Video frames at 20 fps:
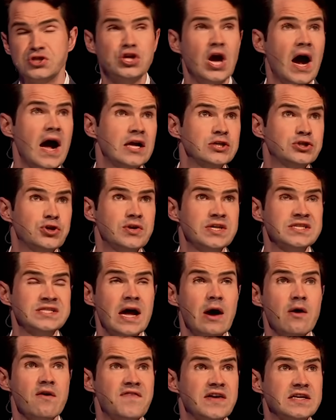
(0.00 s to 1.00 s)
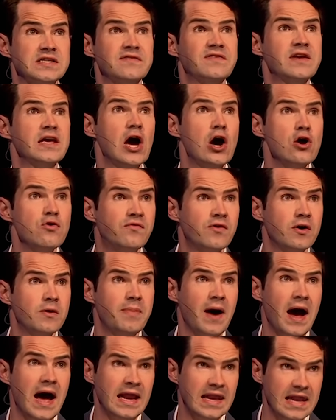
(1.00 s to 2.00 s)
Childhood is now effectively over
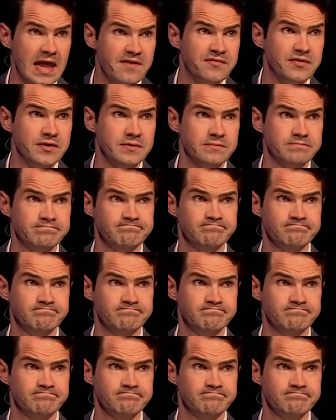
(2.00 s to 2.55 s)
by 11,